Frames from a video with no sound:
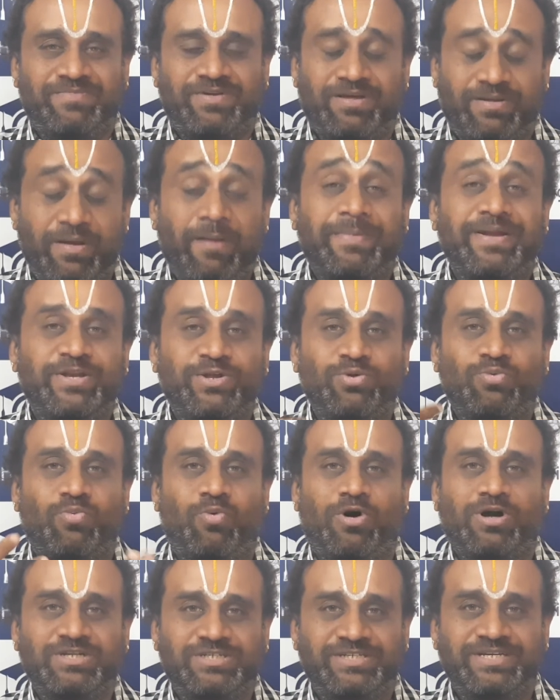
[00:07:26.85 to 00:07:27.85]
you
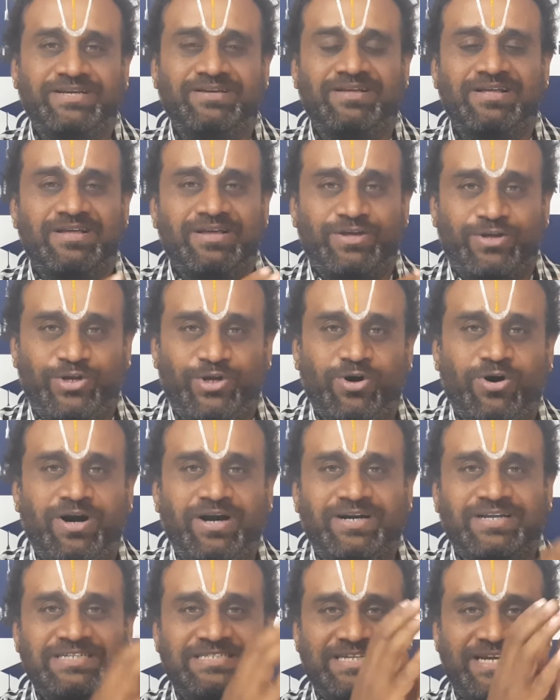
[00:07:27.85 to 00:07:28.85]
watching your
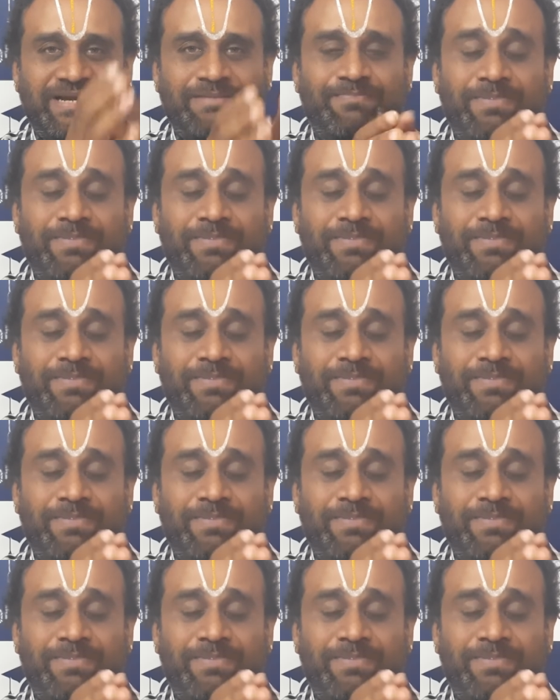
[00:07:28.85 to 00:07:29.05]
design,